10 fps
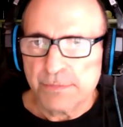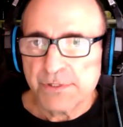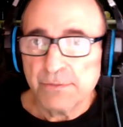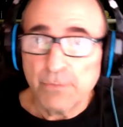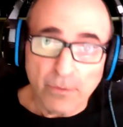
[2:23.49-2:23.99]
So
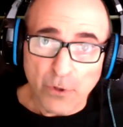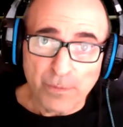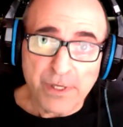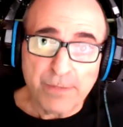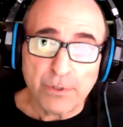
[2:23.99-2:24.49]
more and more
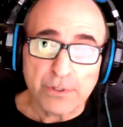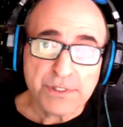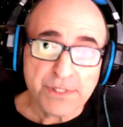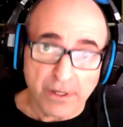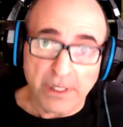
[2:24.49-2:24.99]
people are
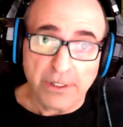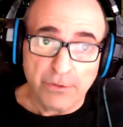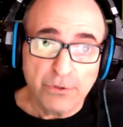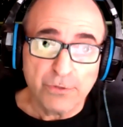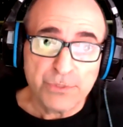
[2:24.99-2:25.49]
starting
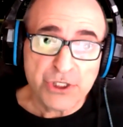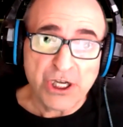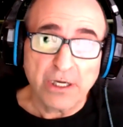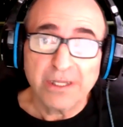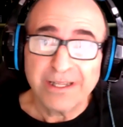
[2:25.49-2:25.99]
YouTube
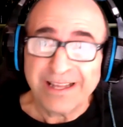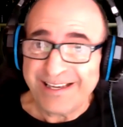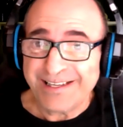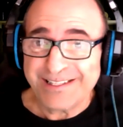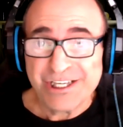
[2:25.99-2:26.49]
channel
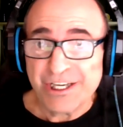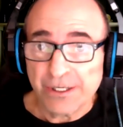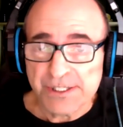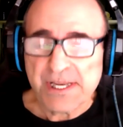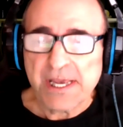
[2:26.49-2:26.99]

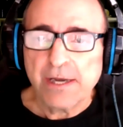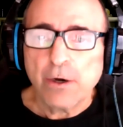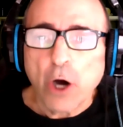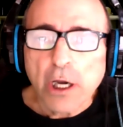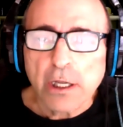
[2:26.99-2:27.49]
channels and
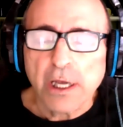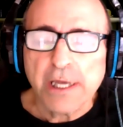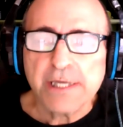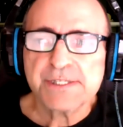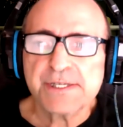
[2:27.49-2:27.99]

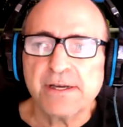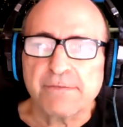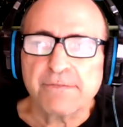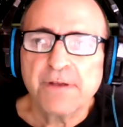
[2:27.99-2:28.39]
online stuff.